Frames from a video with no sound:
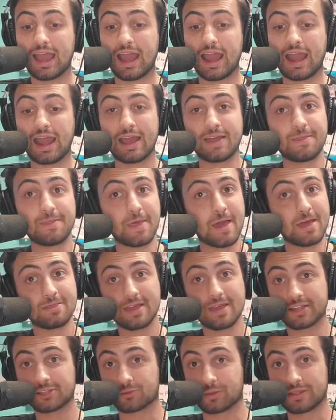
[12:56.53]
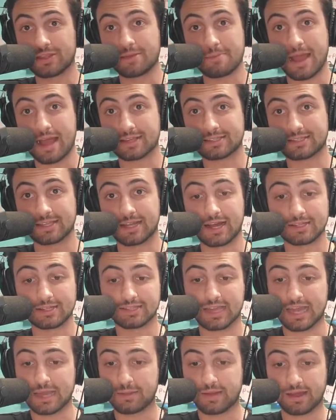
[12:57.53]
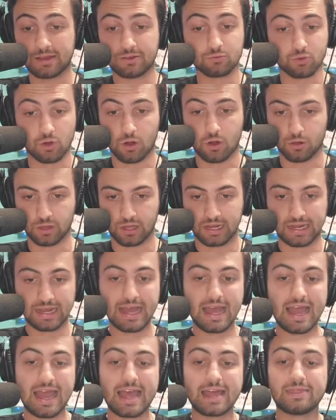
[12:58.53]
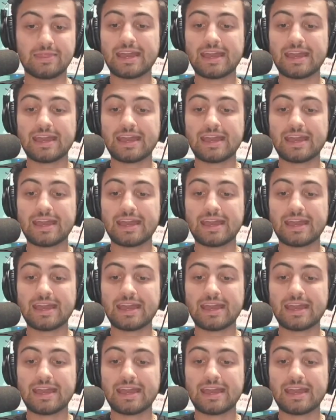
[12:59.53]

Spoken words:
And then that's when the Mastodons came in rolling. They